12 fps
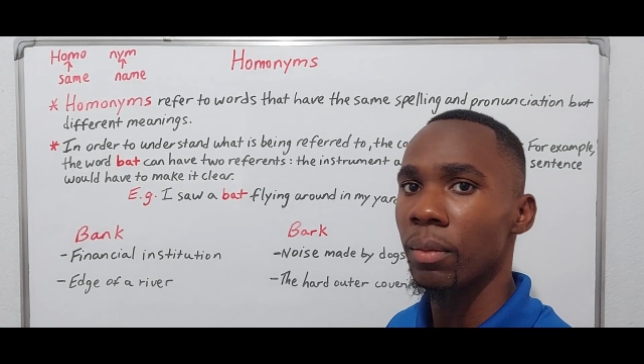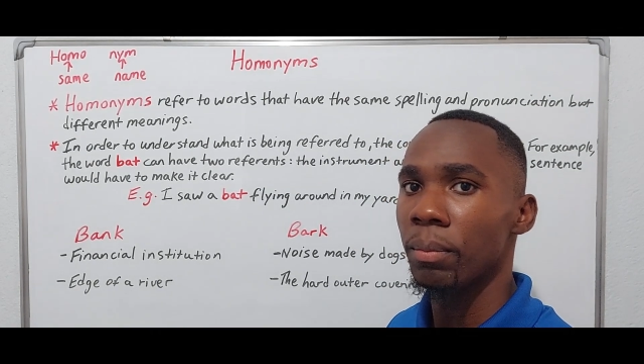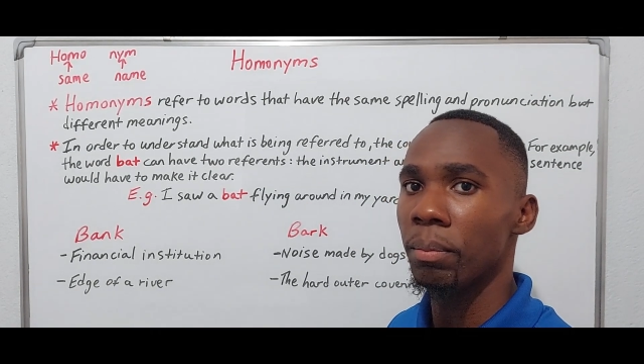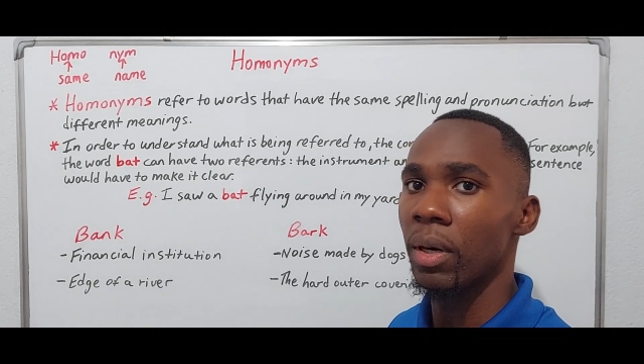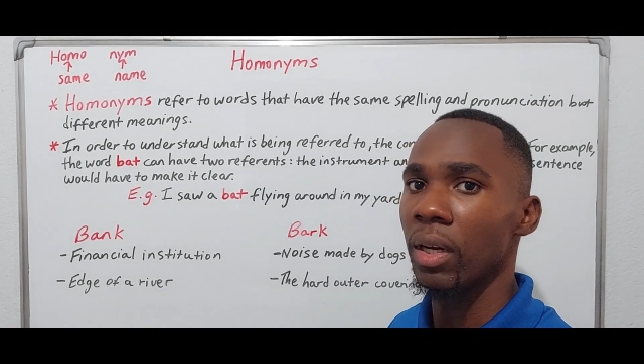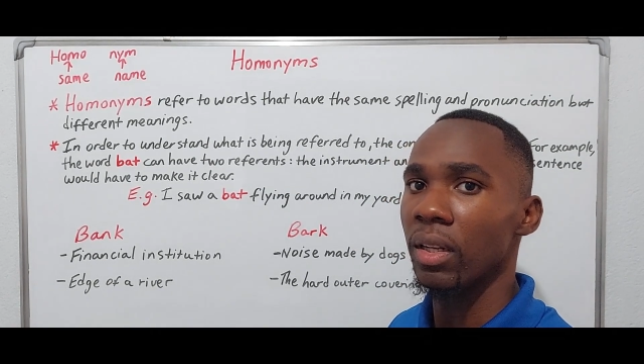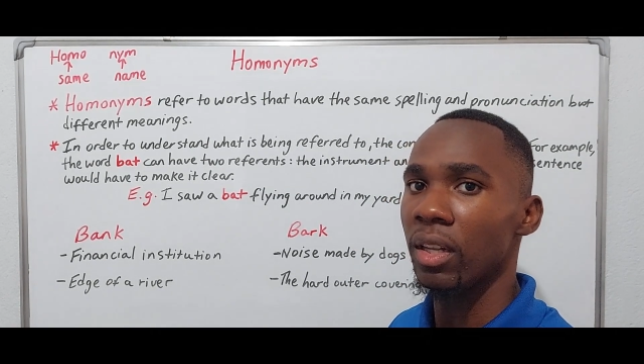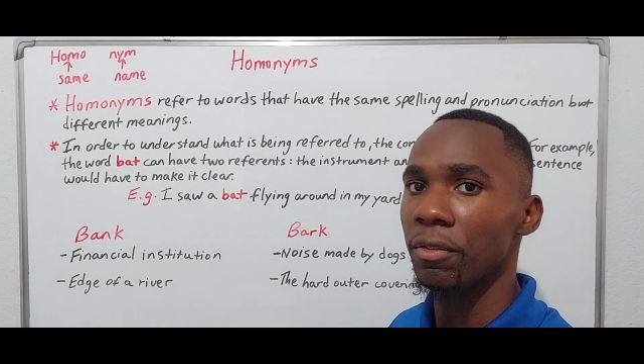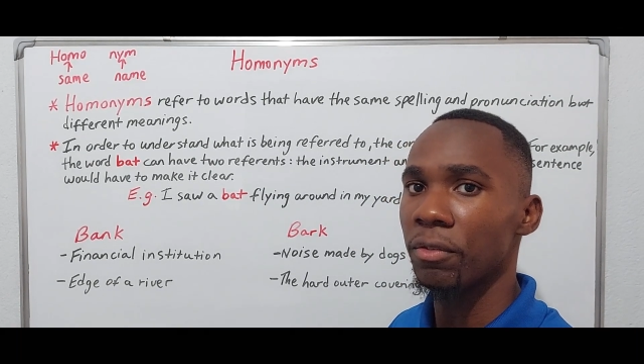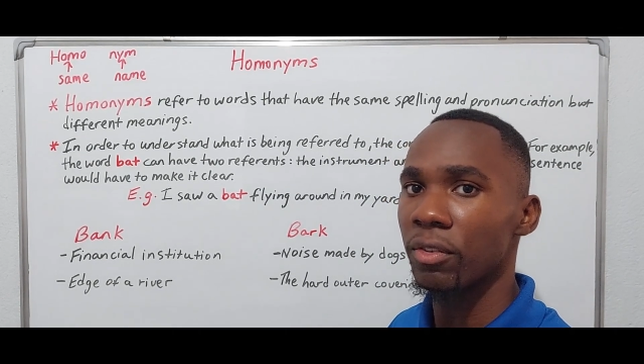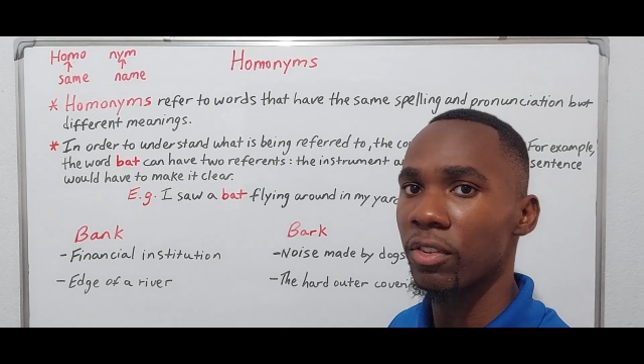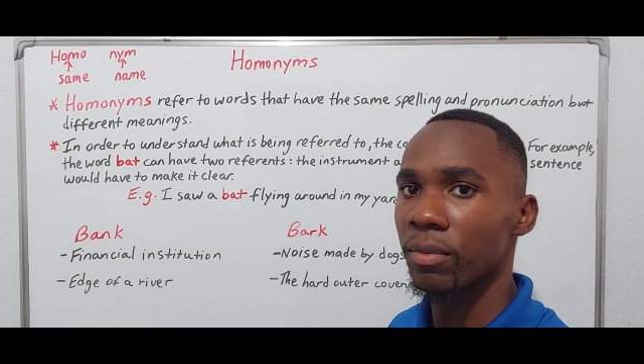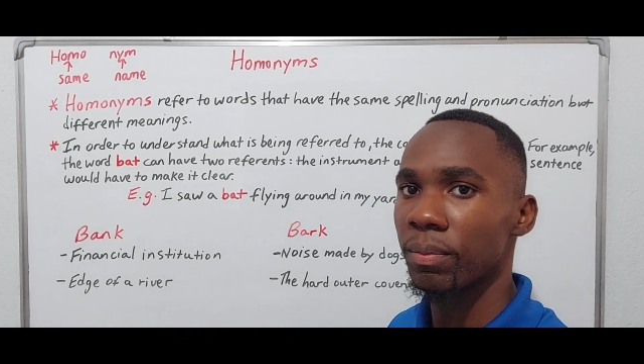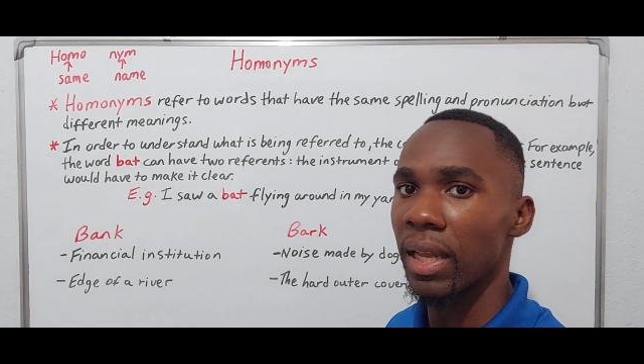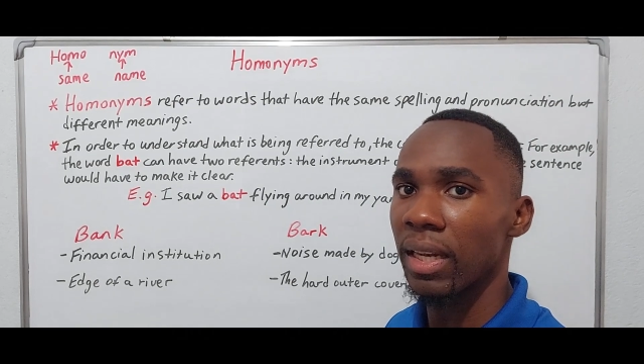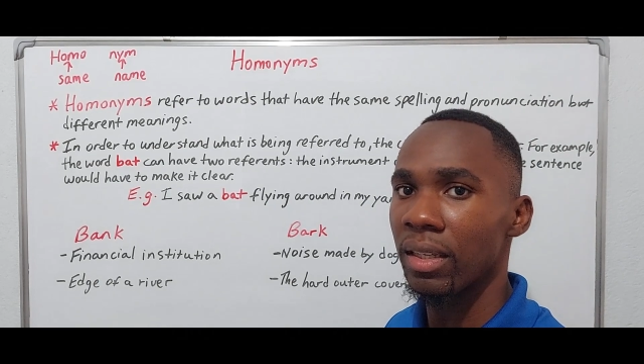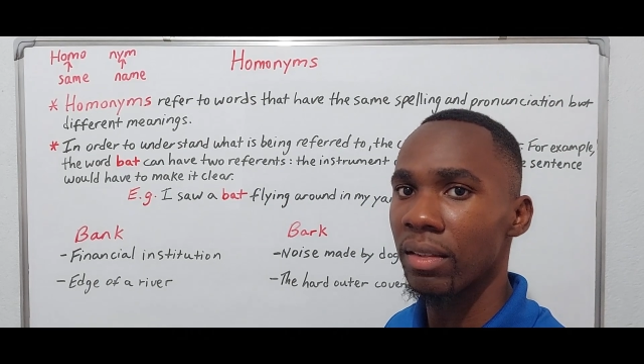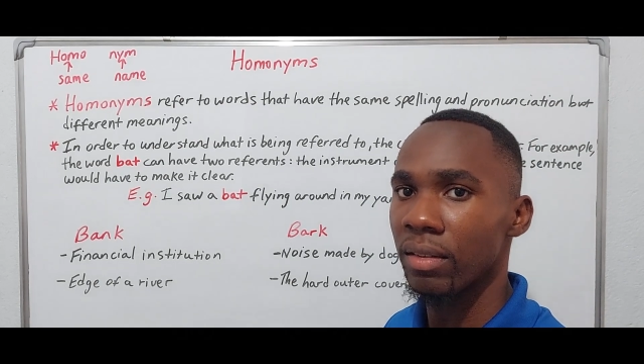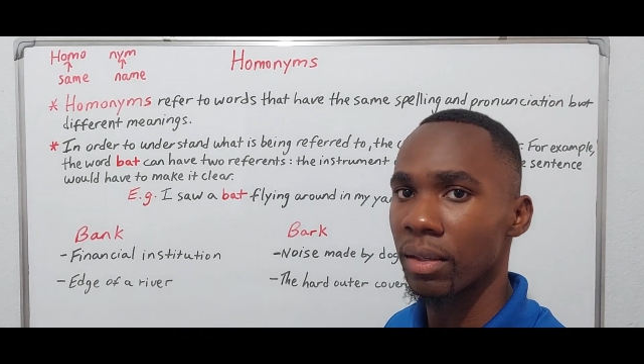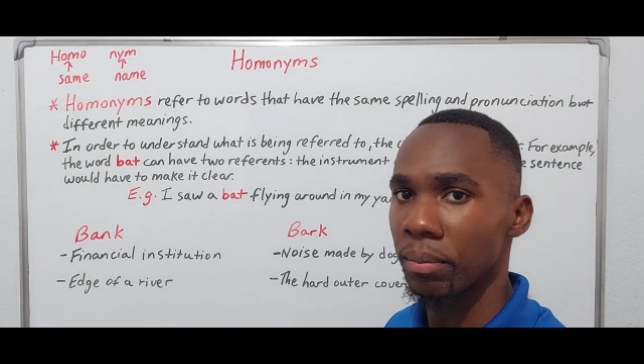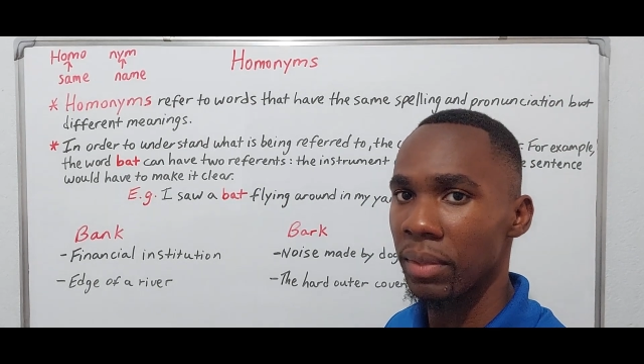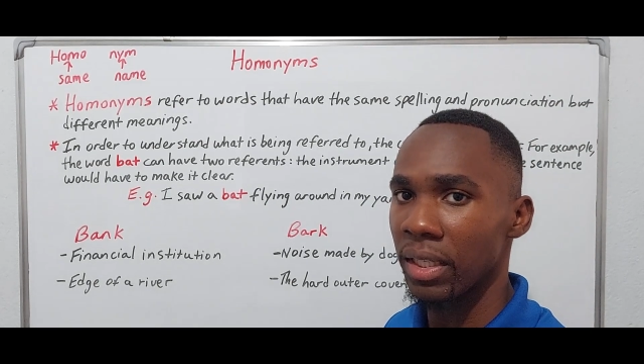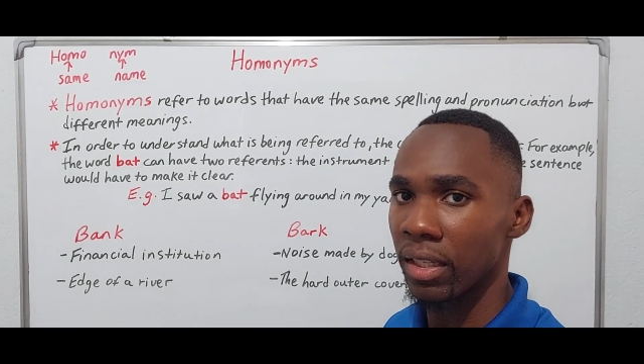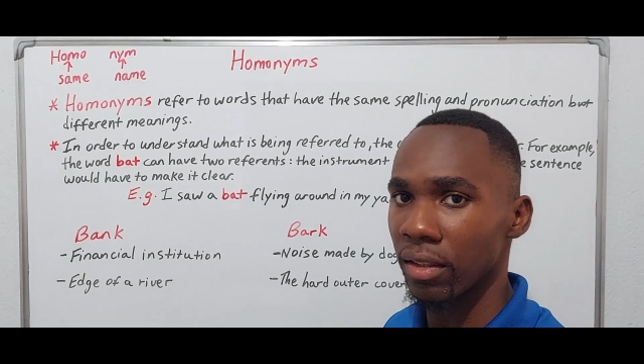but different spellings and
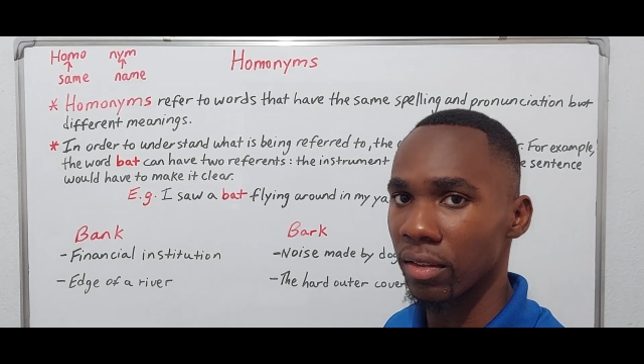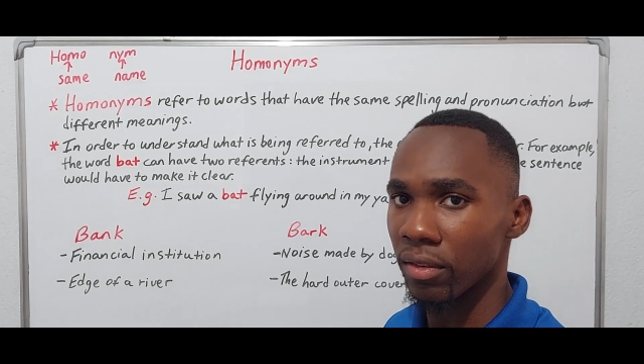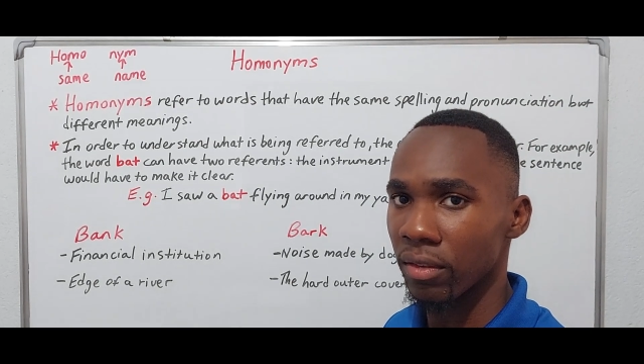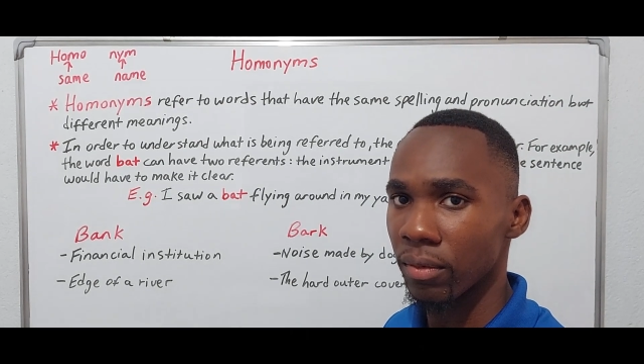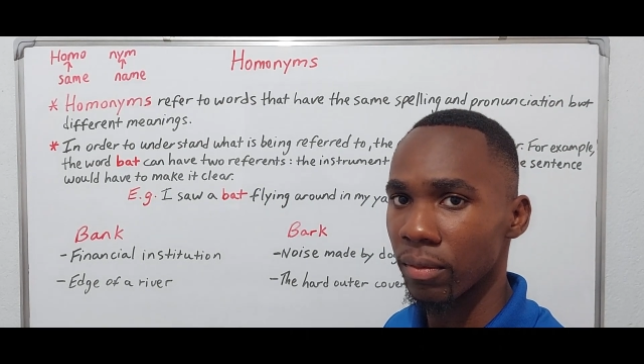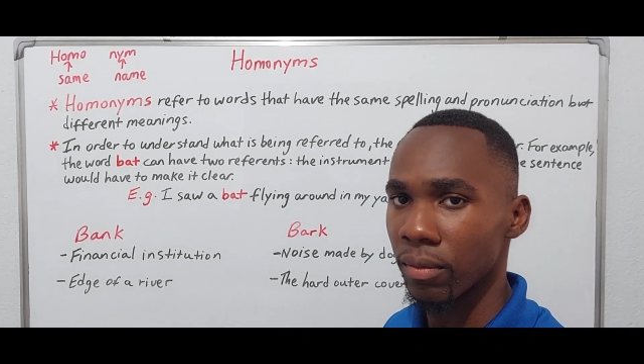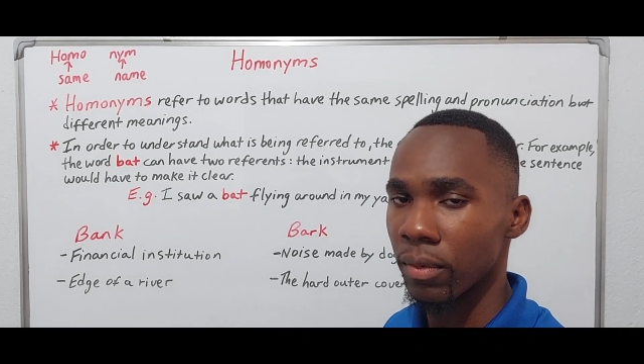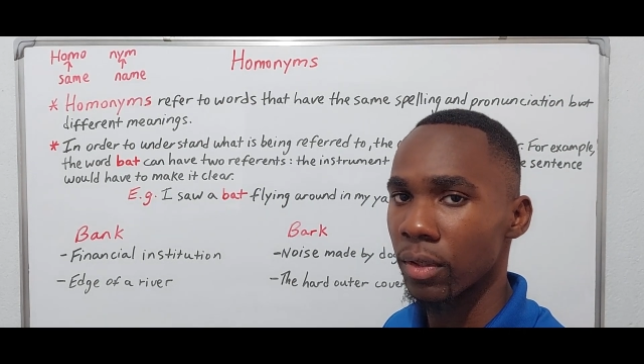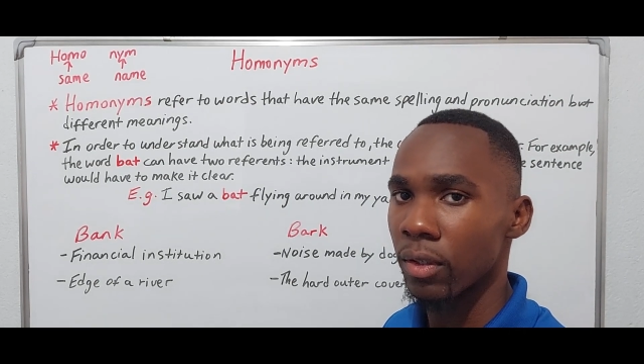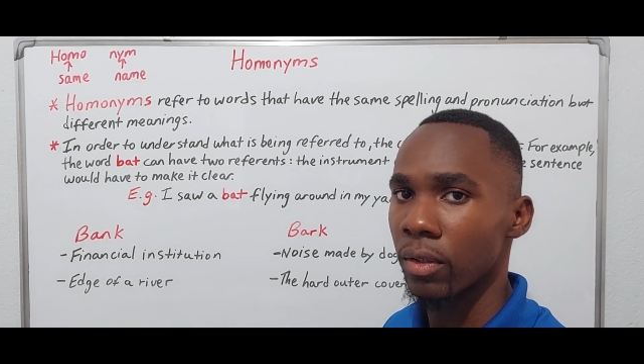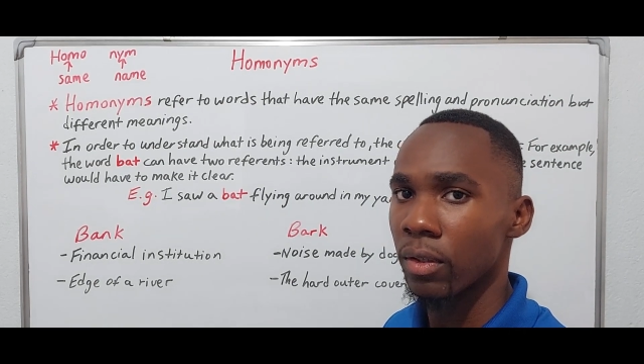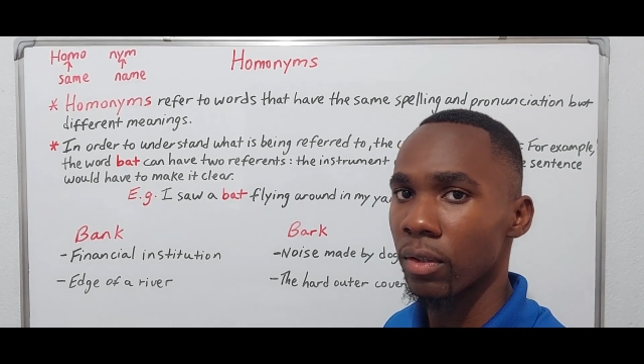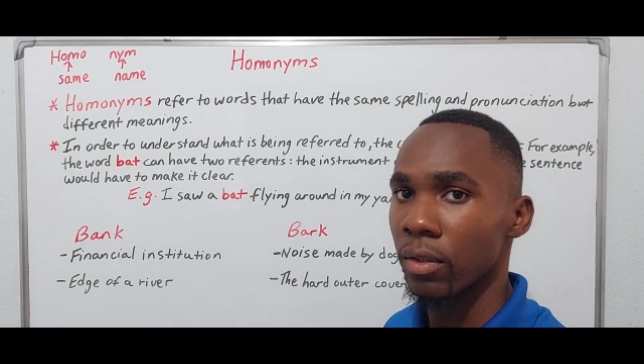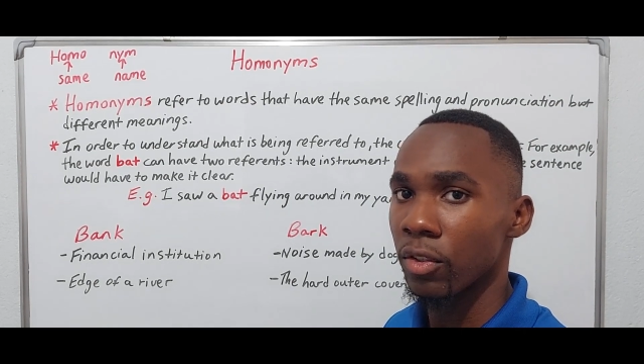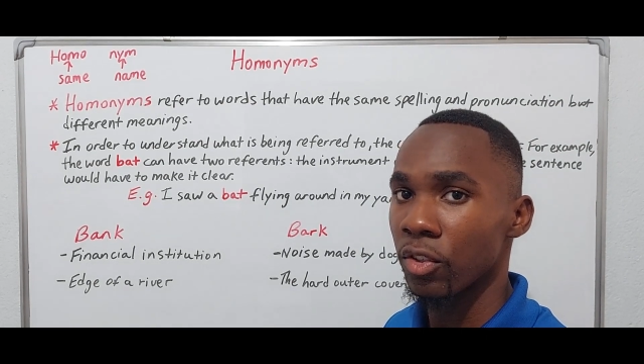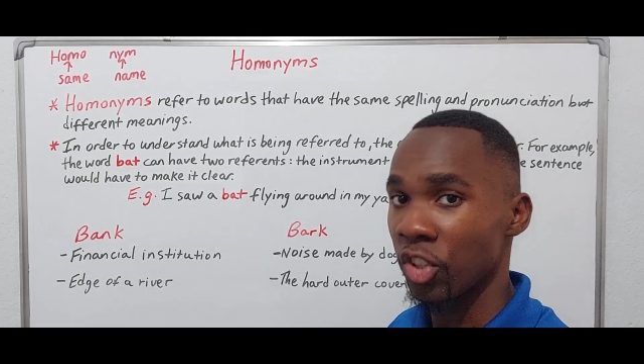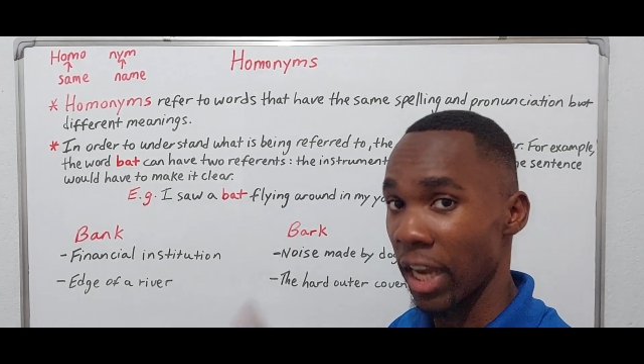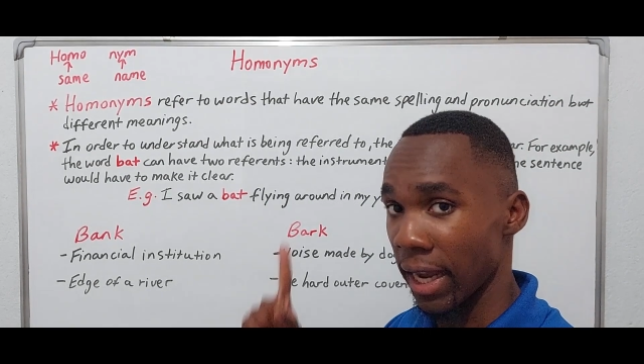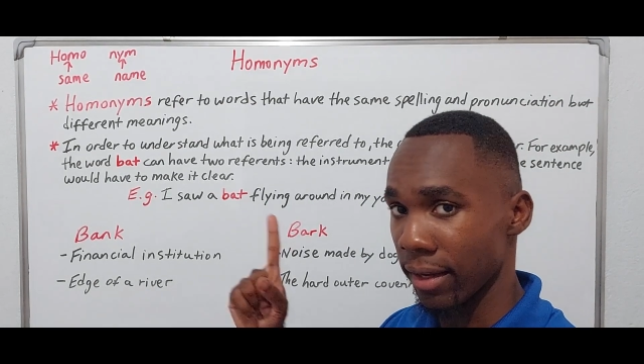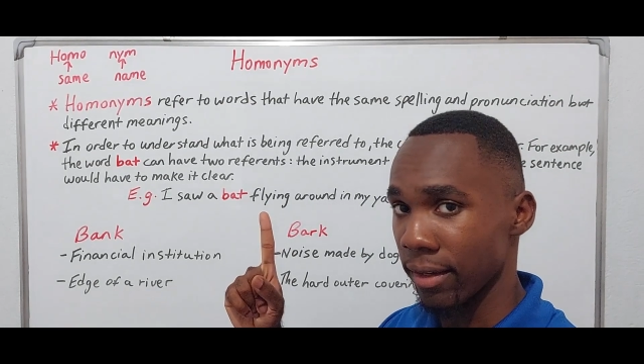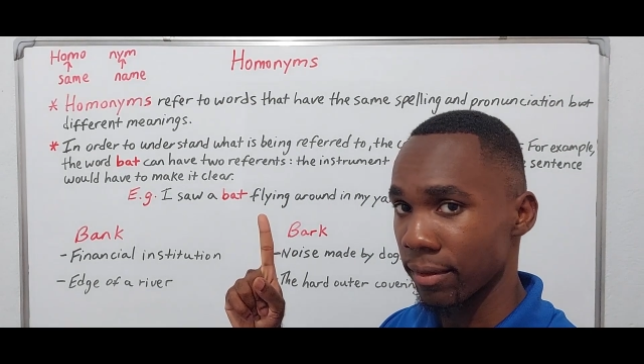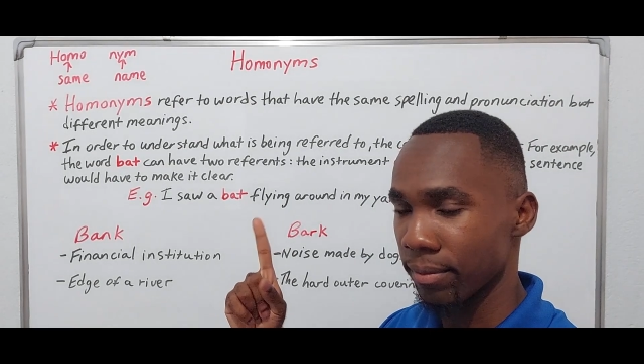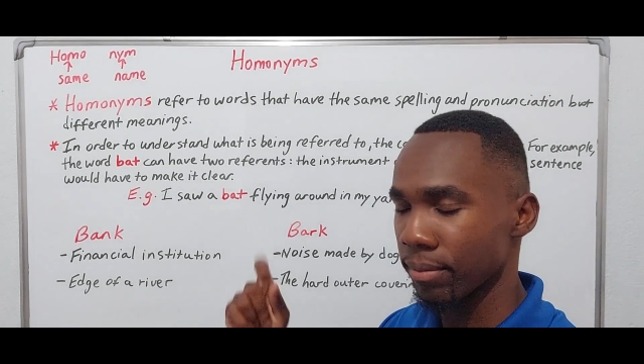meanings. Check.